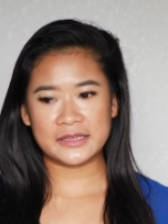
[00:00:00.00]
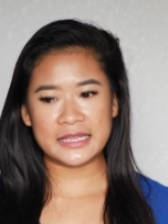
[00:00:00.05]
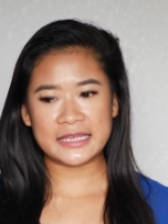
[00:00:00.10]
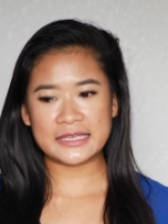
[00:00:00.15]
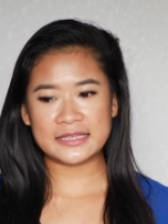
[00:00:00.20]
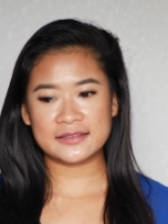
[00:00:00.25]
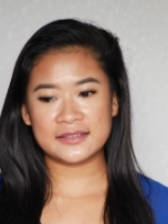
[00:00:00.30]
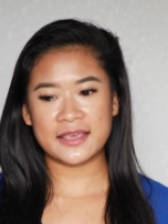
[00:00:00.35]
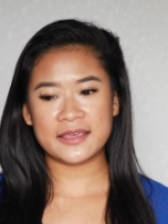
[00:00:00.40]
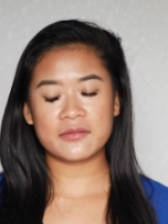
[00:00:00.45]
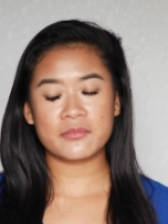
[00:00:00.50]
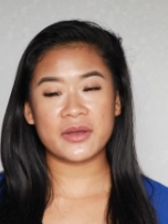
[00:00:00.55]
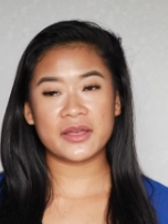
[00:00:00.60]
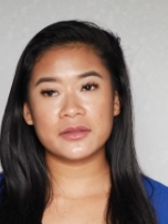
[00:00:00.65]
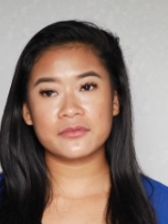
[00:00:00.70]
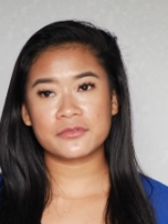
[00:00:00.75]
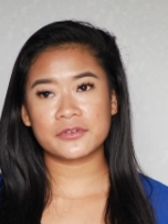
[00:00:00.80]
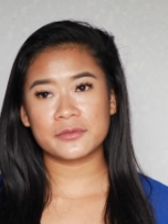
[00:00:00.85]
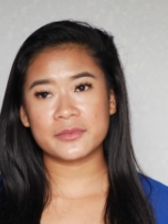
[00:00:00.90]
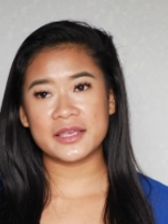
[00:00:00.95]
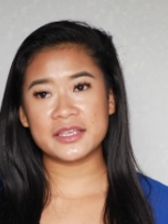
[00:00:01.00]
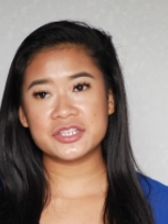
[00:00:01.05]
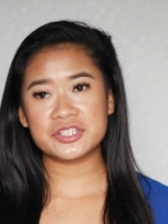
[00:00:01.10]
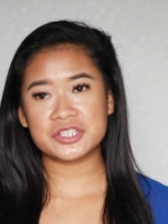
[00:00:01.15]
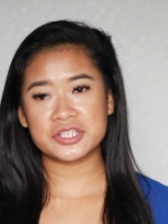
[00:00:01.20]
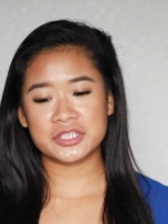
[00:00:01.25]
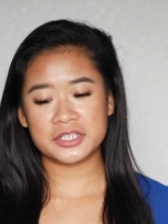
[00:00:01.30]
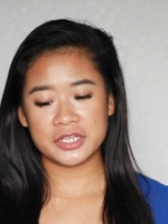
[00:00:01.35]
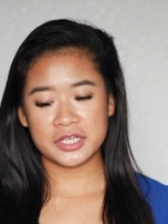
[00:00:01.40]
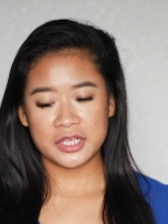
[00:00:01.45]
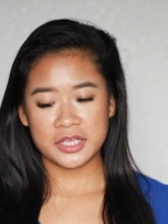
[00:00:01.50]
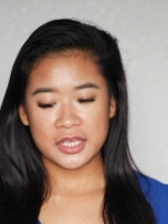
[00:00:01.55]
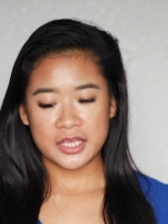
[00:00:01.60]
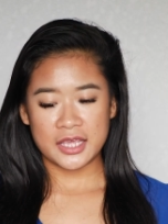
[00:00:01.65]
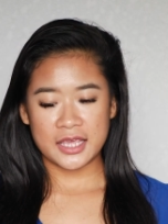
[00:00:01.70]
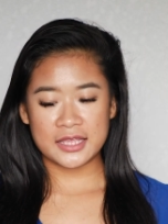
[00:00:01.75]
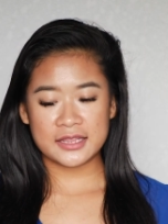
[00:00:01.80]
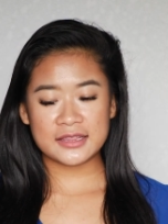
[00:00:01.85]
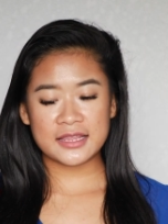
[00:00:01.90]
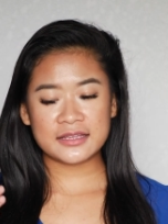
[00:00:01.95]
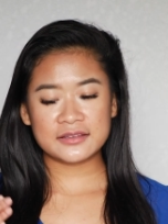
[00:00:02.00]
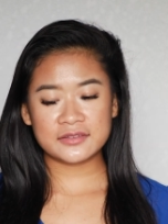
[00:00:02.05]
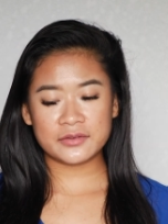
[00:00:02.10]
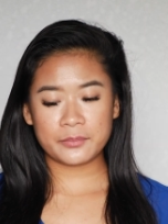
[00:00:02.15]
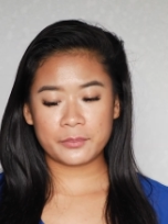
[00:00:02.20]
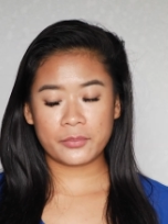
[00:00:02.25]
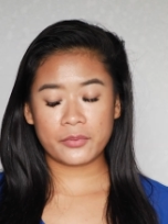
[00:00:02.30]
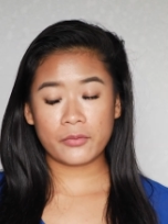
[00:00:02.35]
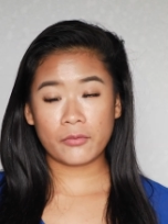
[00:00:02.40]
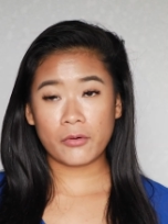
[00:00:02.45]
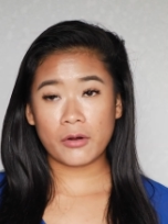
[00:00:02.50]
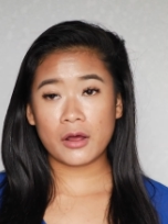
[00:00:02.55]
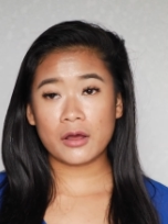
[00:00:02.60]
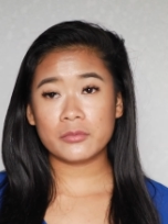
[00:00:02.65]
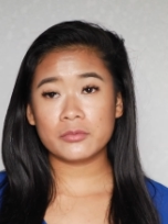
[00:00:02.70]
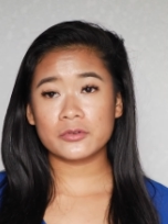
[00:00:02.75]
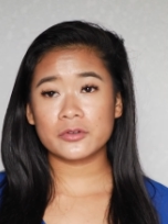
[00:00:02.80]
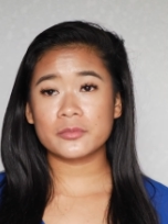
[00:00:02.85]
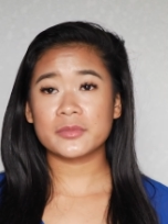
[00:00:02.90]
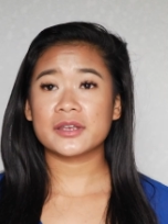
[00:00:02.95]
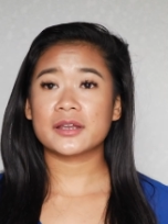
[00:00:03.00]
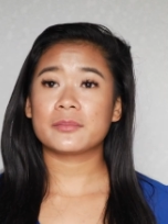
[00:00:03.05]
they could take my information, and that's a problem.